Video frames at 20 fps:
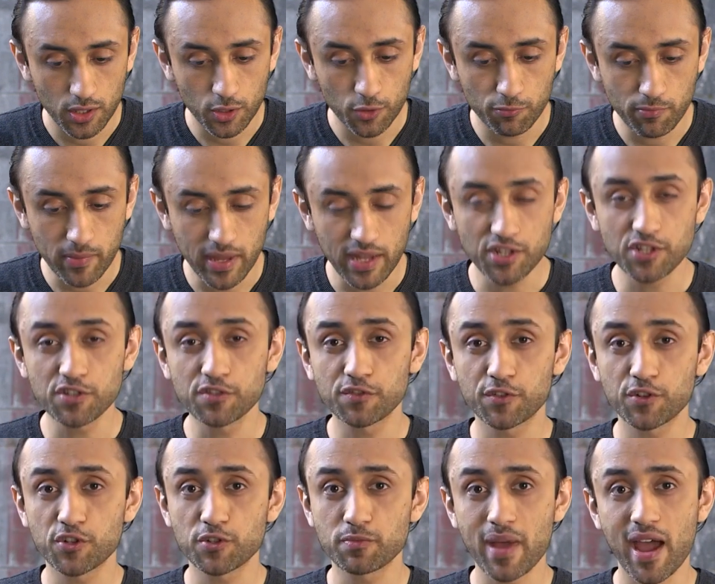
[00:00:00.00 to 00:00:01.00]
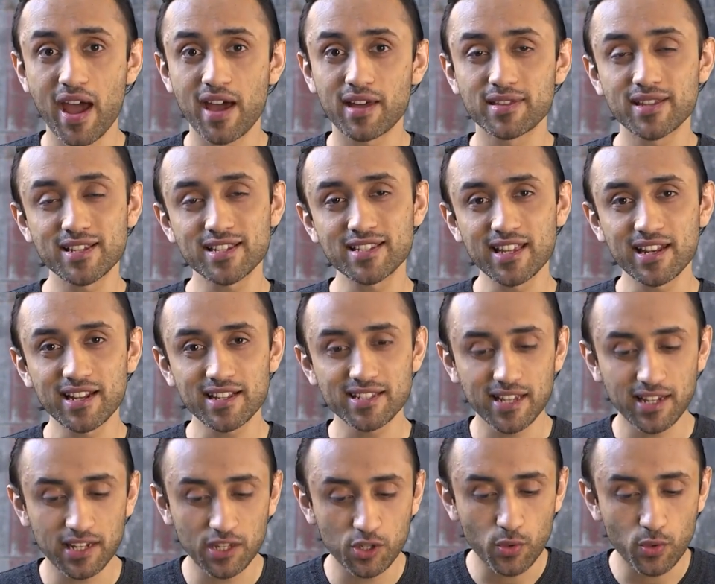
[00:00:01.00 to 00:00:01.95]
You've made your first path. Isn't that exciting?